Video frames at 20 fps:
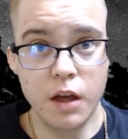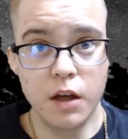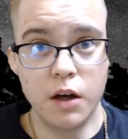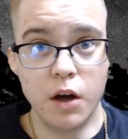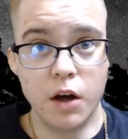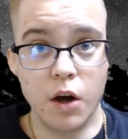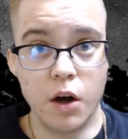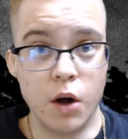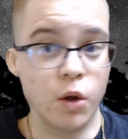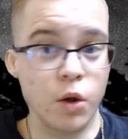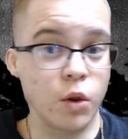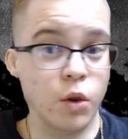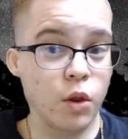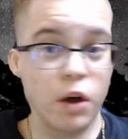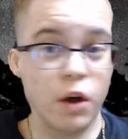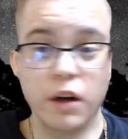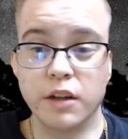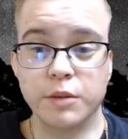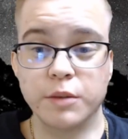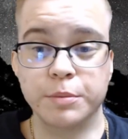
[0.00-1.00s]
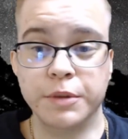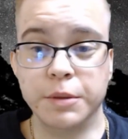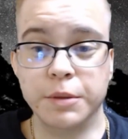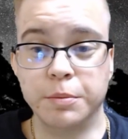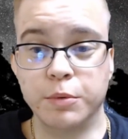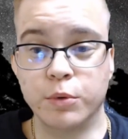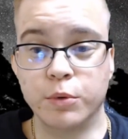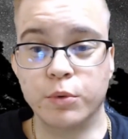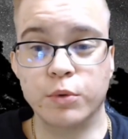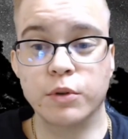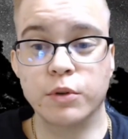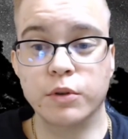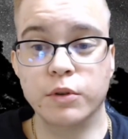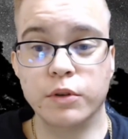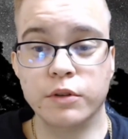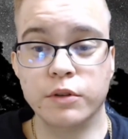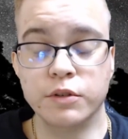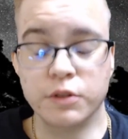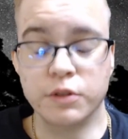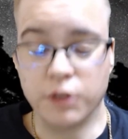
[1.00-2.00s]
A lot of people
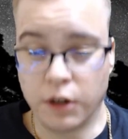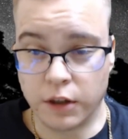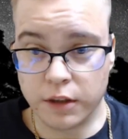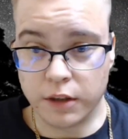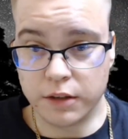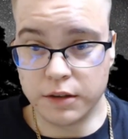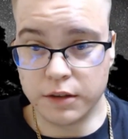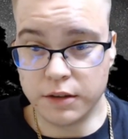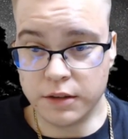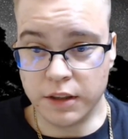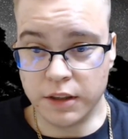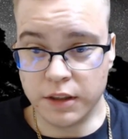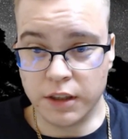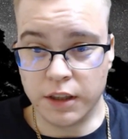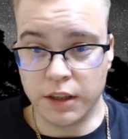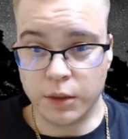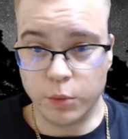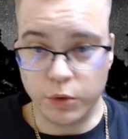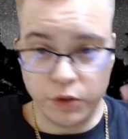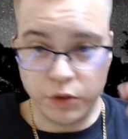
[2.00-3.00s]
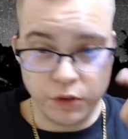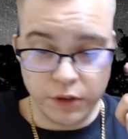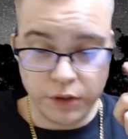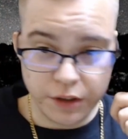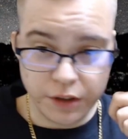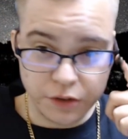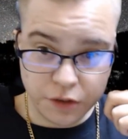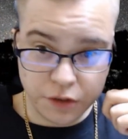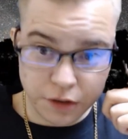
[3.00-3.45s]
thought that I was lazy.